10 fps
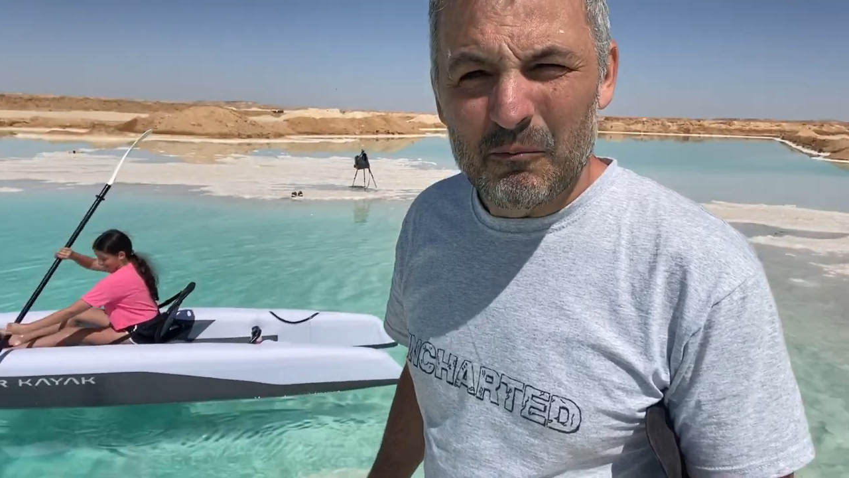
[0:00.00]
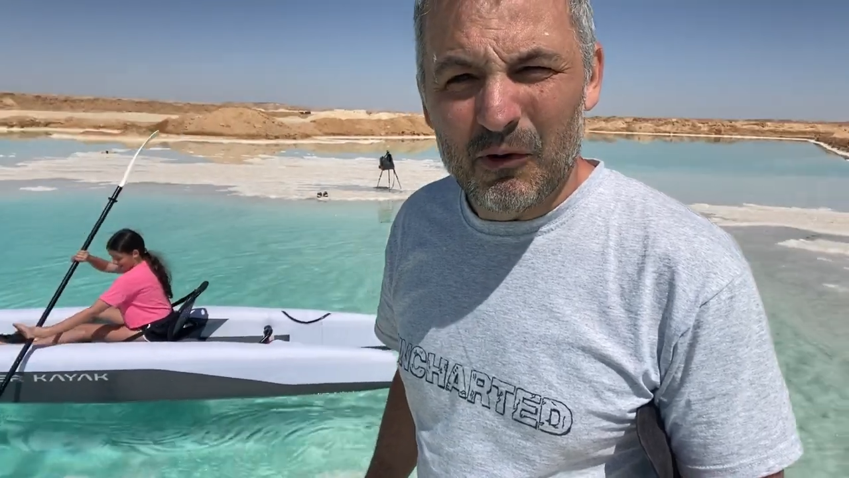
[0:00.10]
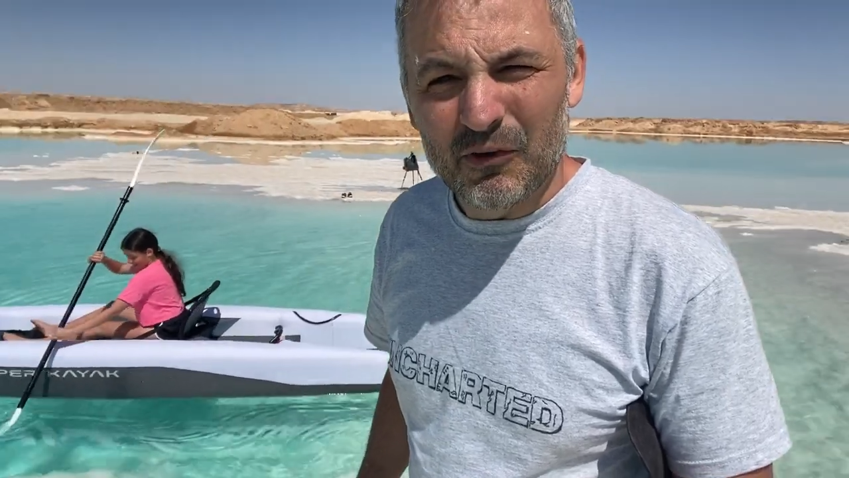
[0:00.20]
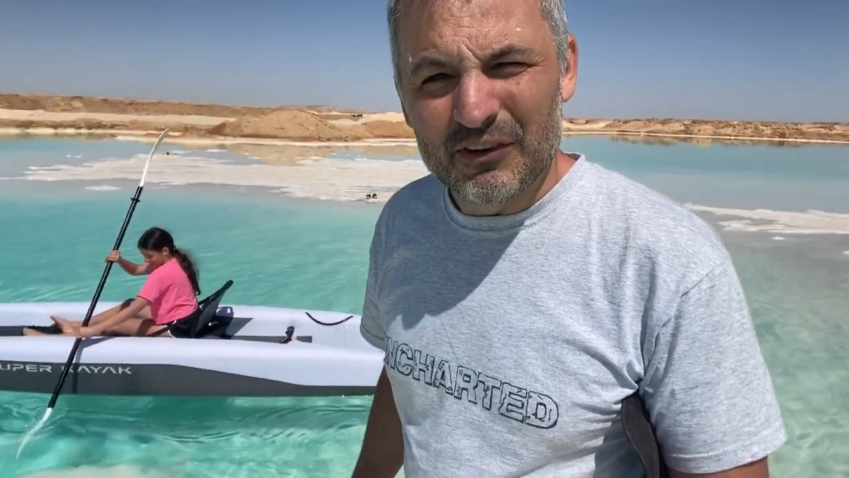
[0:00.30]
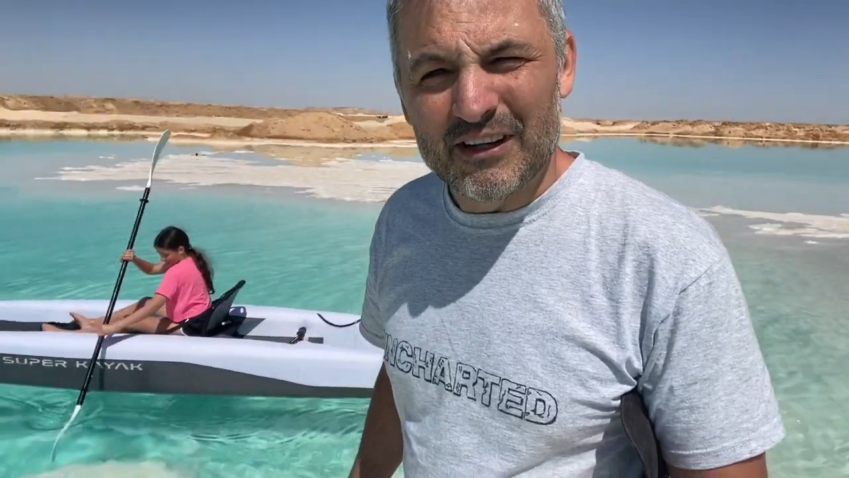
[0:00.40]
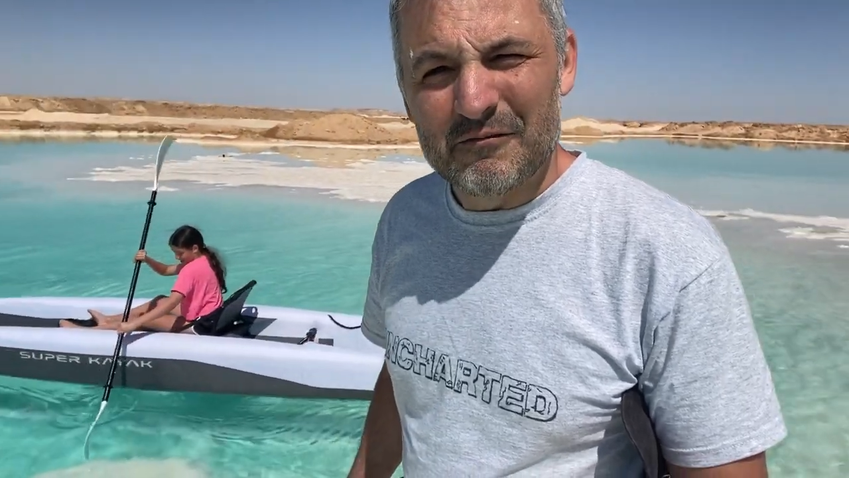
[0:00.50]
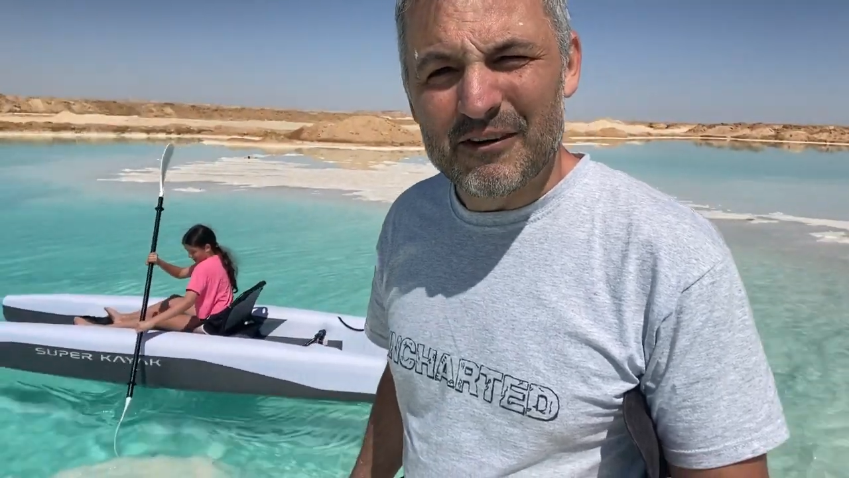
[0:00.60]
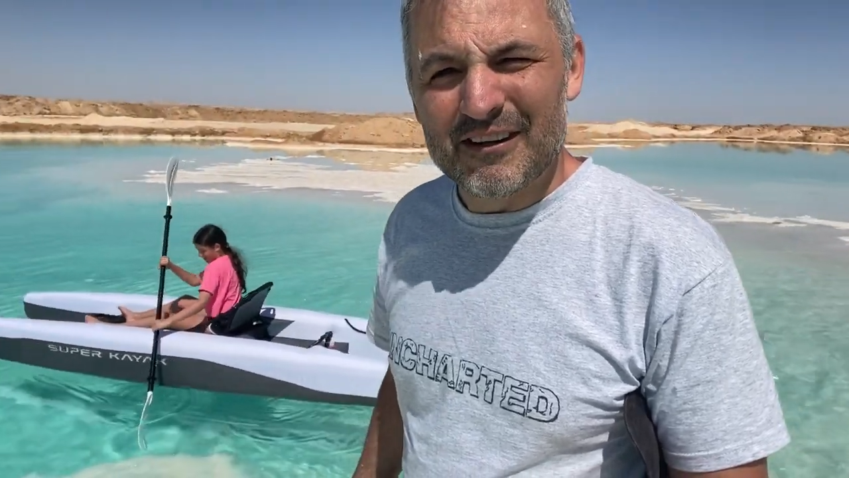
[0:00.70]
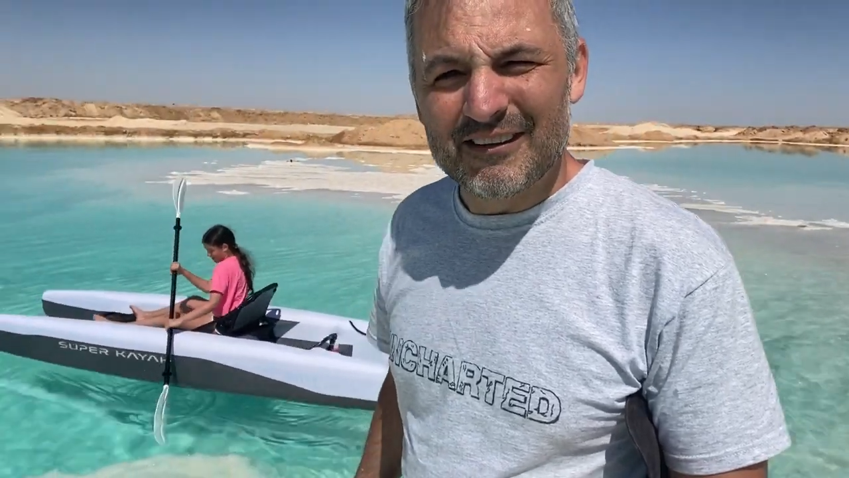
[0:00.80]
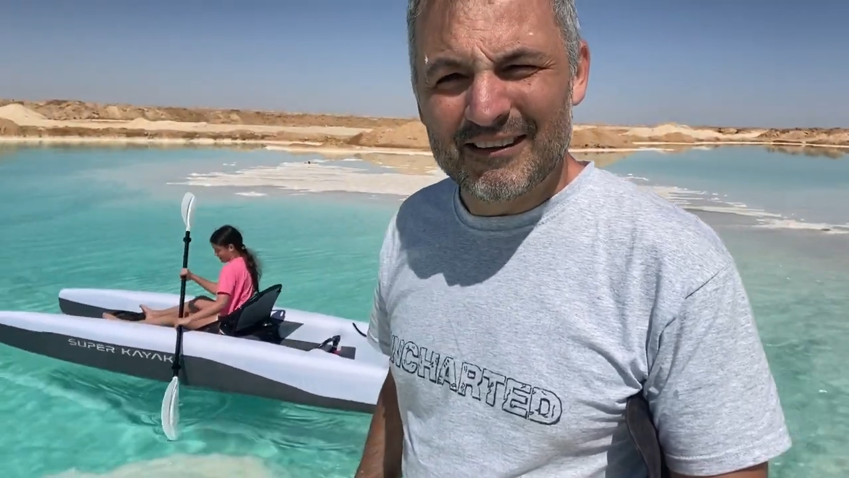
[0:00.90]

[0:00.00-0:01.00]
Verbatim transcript: Bold name, right?